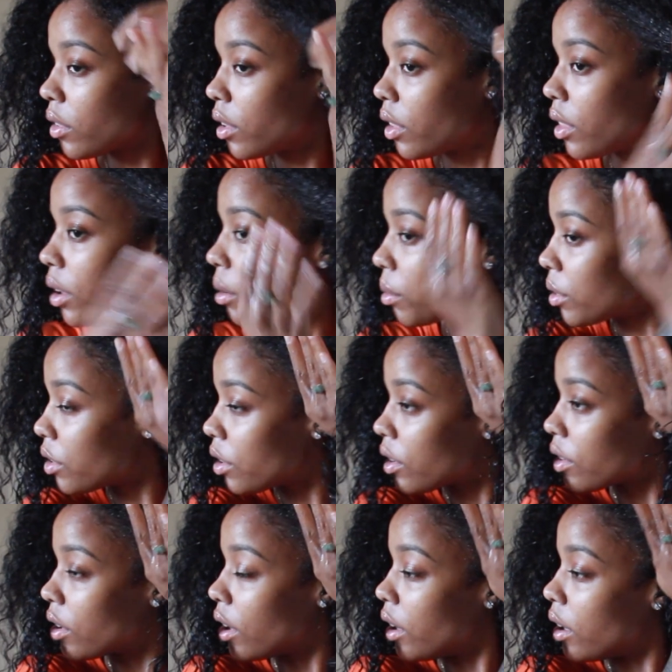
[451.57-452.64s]
And then we're
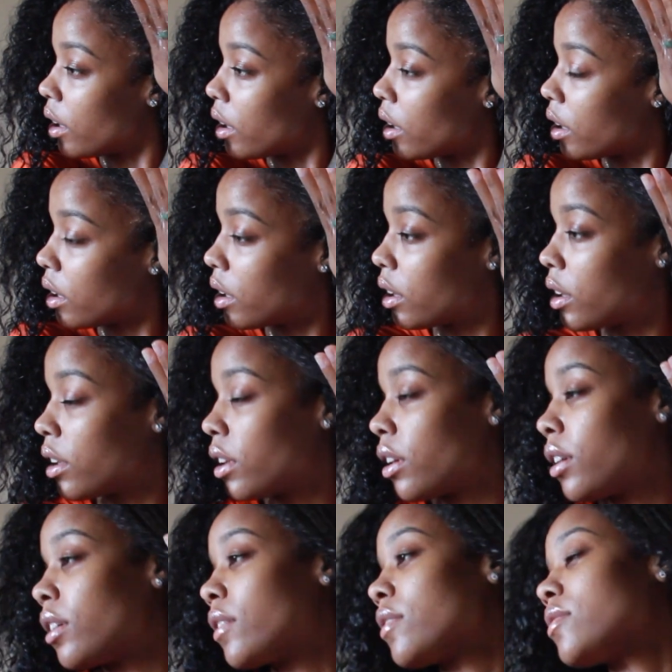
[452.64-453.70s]
just gonna
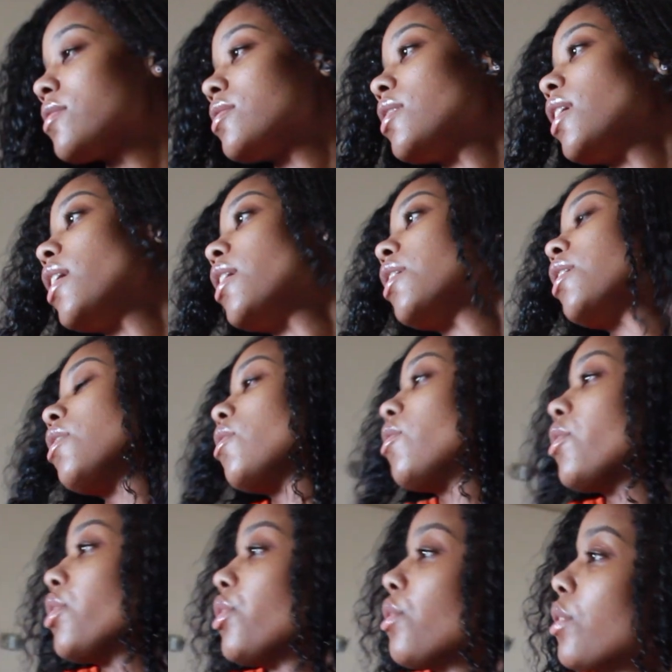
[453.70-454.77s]
slide it
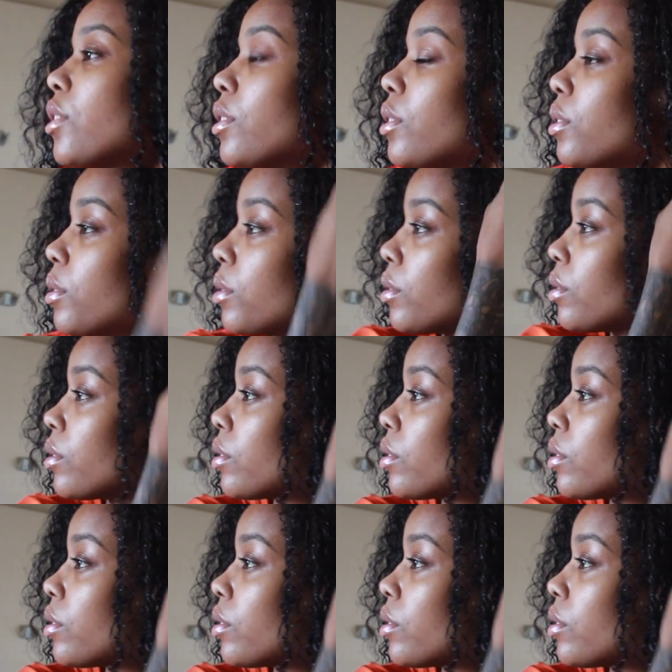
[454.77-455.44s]
on through.